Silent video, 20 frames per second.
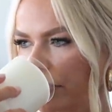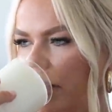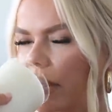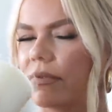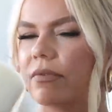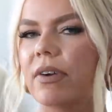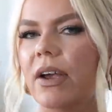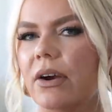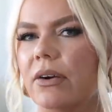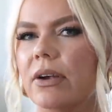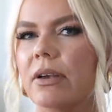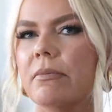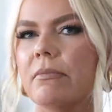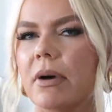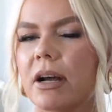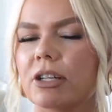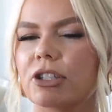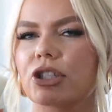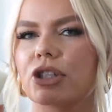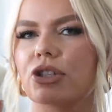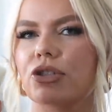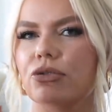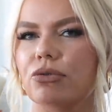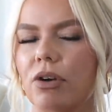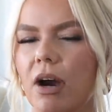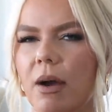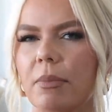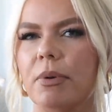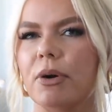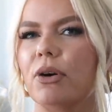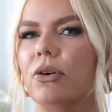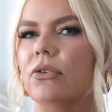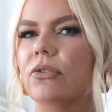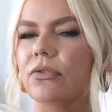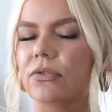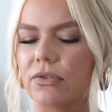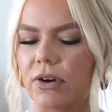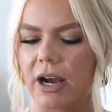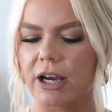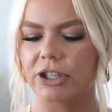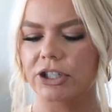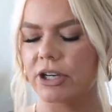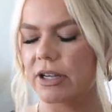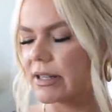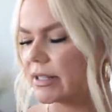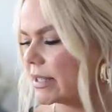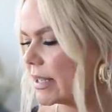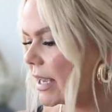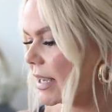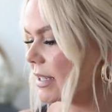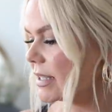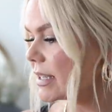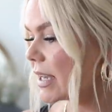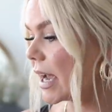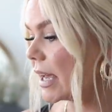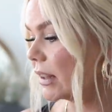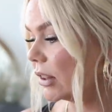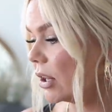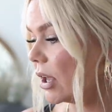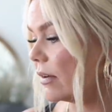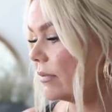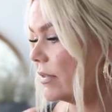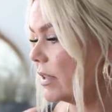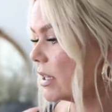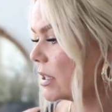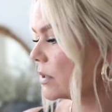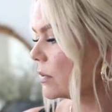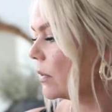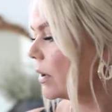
very much tropical fresh scent. I love this